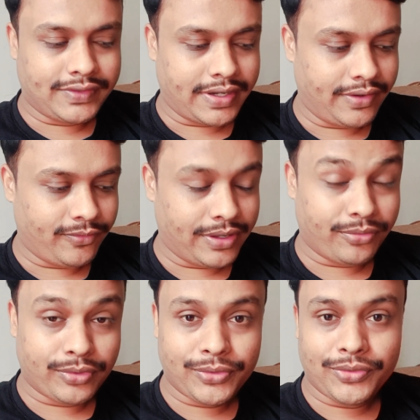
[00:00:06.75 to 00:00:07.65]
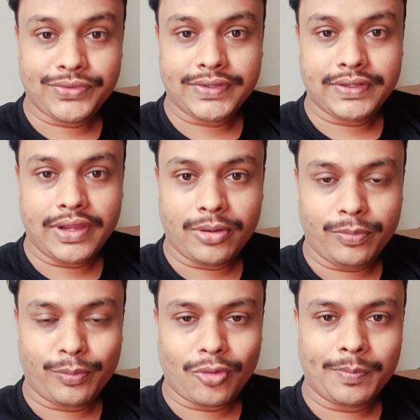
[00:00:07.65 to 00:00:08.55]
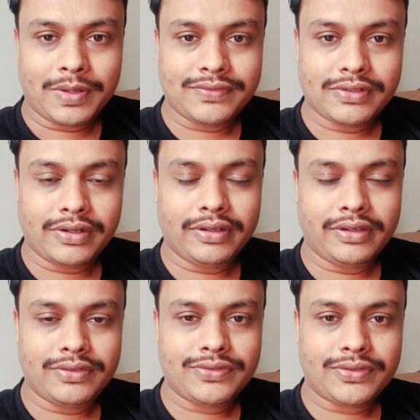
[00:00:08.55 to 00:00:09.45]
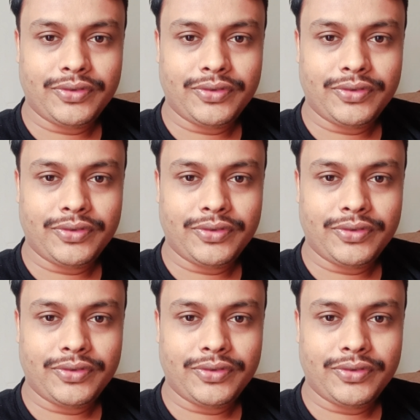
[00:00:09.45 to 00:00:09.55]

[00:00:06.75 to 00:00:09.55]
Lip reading: and we are going to see the how prompt engineering is